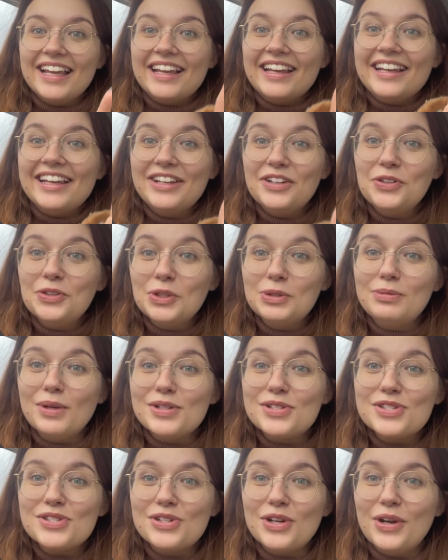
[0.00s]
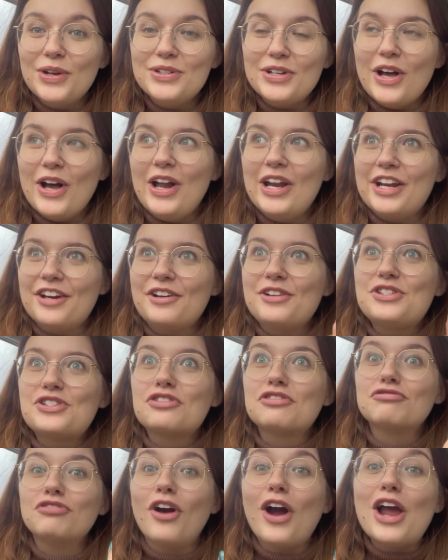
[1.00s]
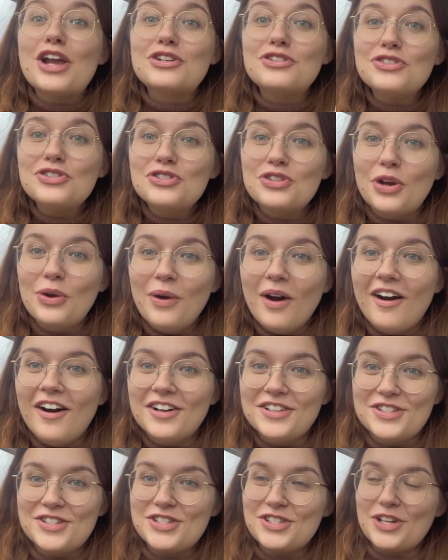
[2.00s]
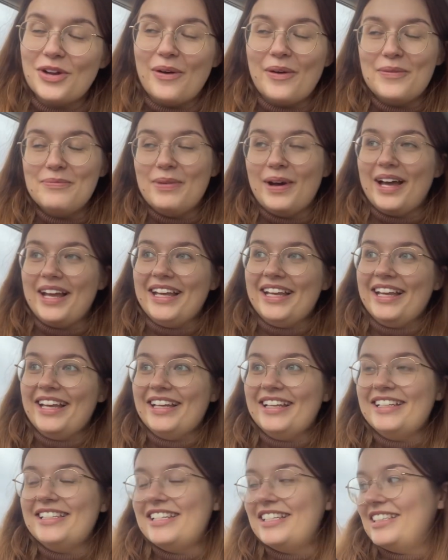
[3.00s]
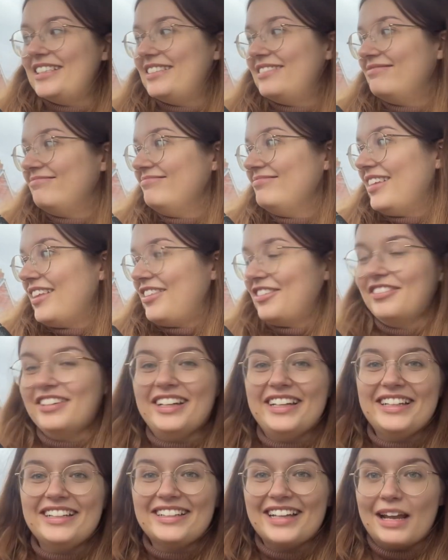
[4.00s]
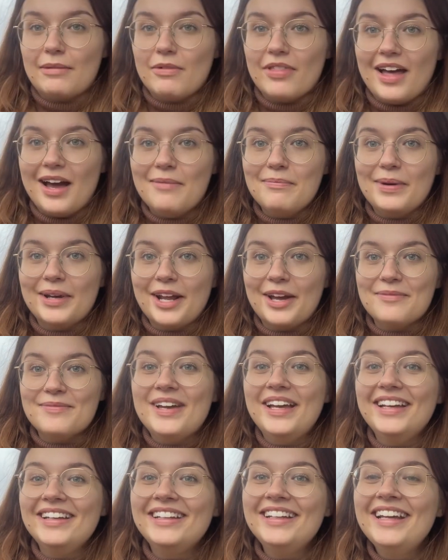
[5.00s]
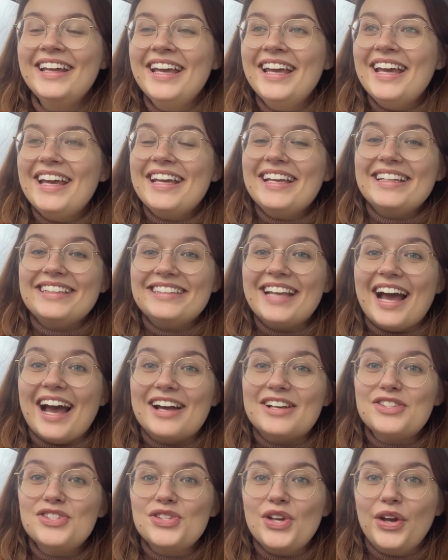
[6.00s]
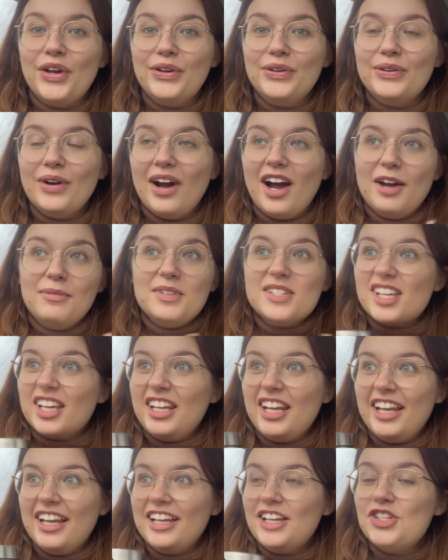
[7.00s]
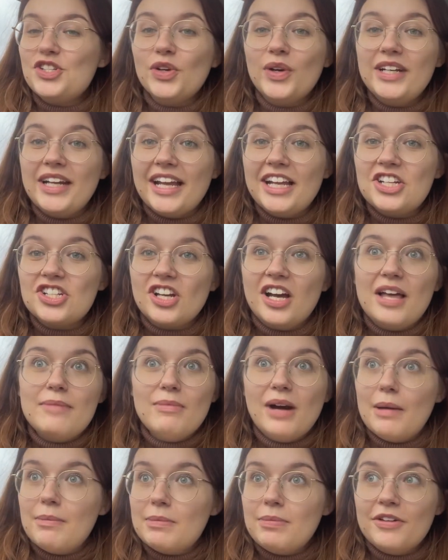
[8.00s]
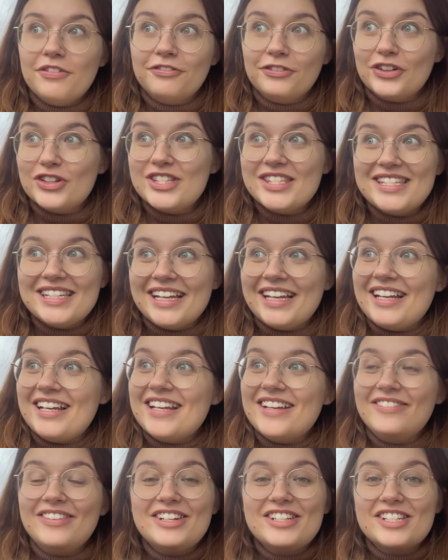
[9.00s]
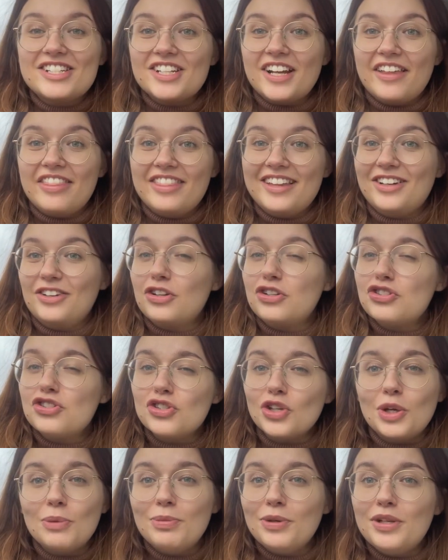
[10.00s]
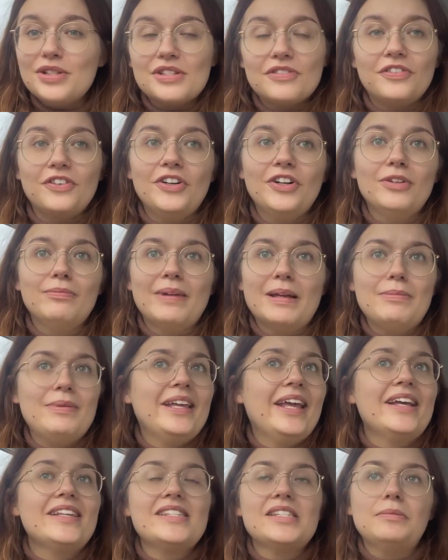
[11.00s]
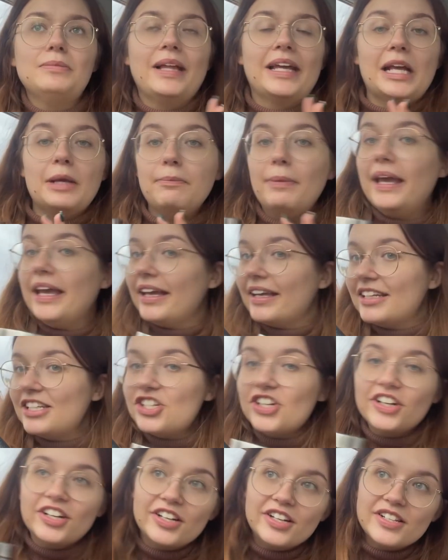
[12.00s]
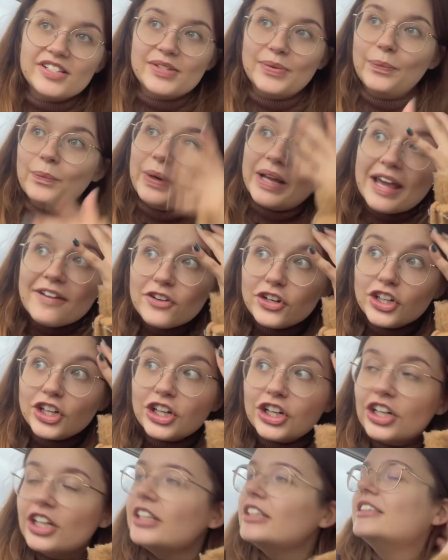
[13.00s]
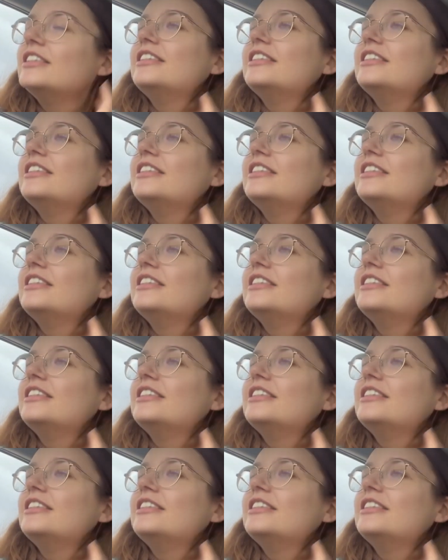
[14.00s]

it almost snowed earlier. It was trying so hard to snow, but it didn't. Nothing really came of that, but yeah, so I'm just gonna enjoy nature. It might be a bit frosty, which I think looks so beautiful. Maybe get some like pictures and whatever.